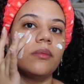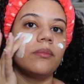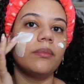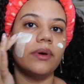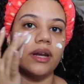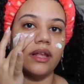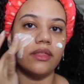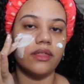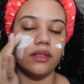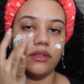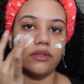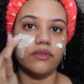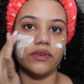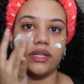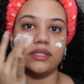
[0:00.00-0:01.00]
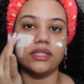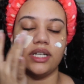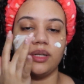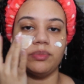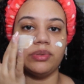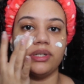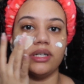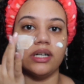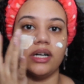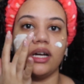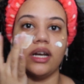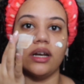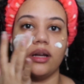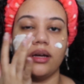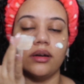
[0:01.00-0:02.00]
but I think the reason I put
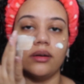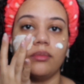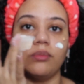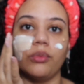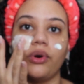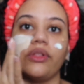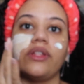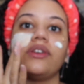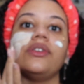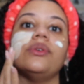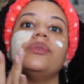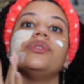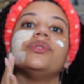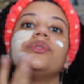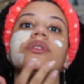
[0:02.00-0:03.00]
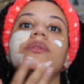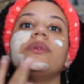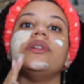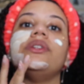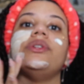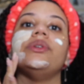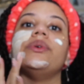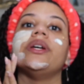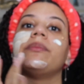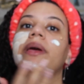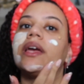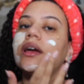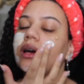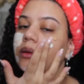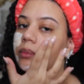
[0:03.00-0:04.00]
on more than usual when doing
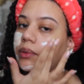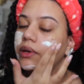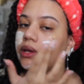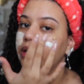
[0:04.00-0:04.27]
makeup